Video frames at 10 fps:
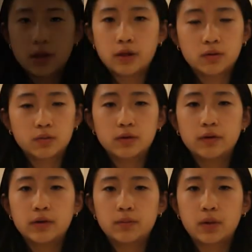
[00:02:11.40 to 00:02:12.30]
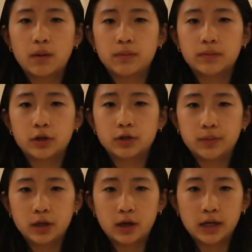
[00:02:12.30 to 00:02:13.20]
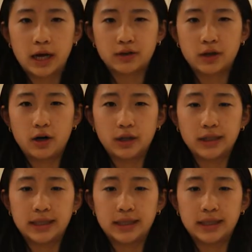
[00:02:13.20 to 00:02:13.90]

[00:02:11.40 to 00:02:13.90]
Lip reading: The root of the problem goes beyond alcohol and